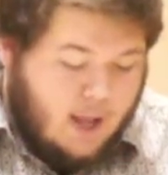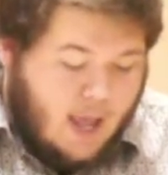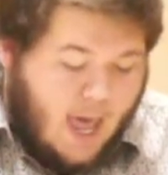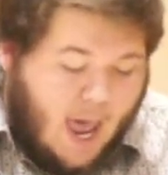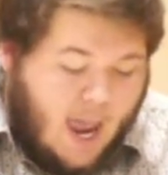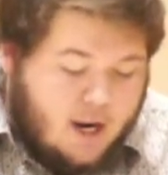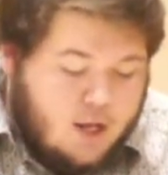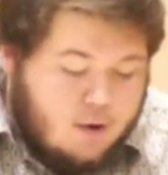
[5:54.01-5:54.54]

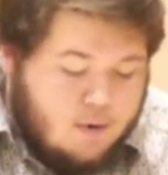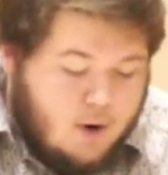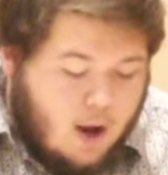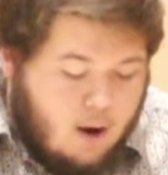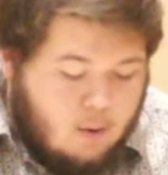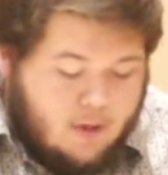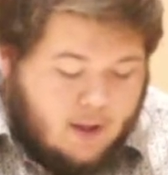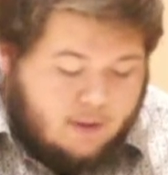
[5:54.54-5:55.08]
'How do you
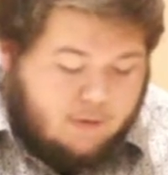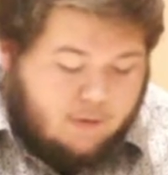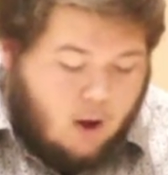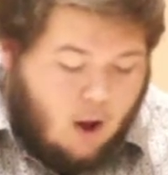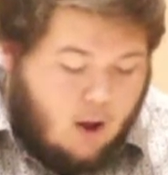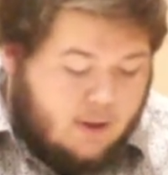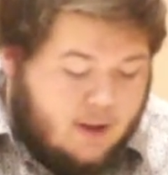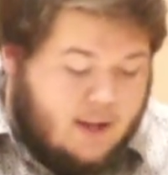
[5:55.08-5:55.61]
know that
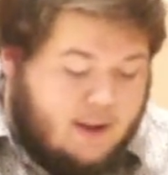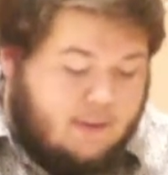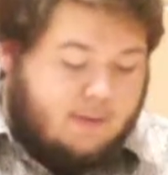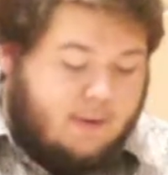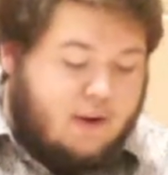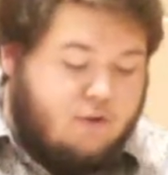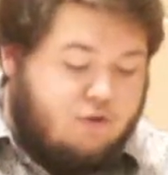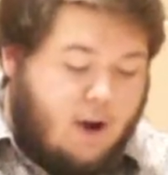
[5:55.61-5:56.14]
Saul and his
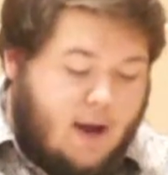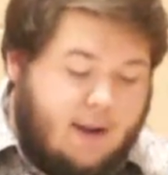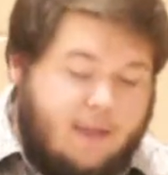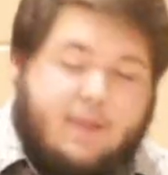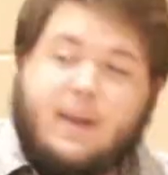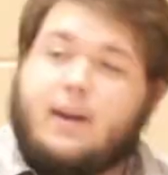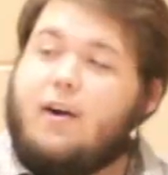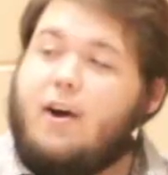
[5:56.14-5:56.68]
son
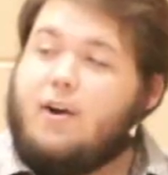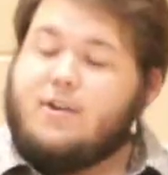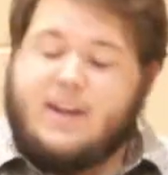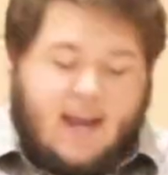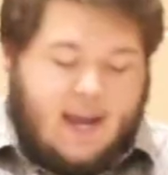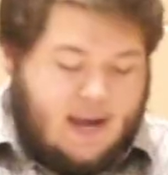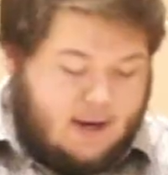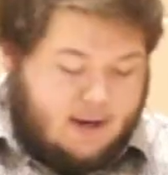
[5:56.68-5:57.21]
Jonathan are
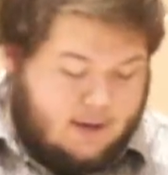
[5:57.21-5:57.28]
dead?'